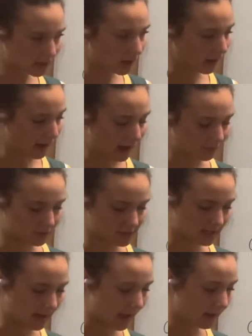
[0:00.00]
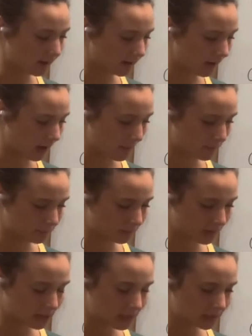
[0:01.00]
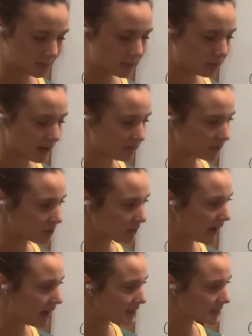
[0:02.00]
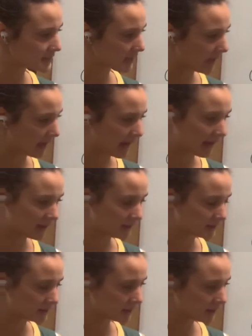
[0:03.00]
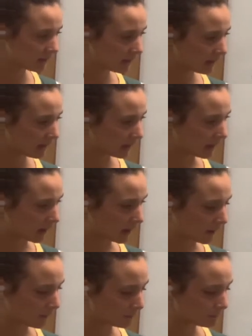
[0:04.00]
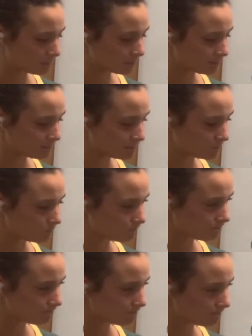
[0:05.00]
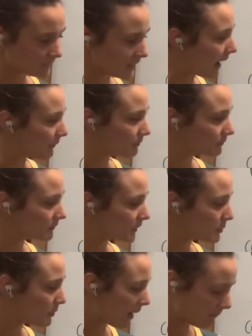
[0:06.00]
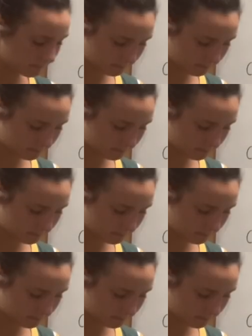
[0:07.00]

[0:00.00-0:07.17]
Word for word: all I have for today. Um, let me pray for you guys. And um, yeah, let me pray.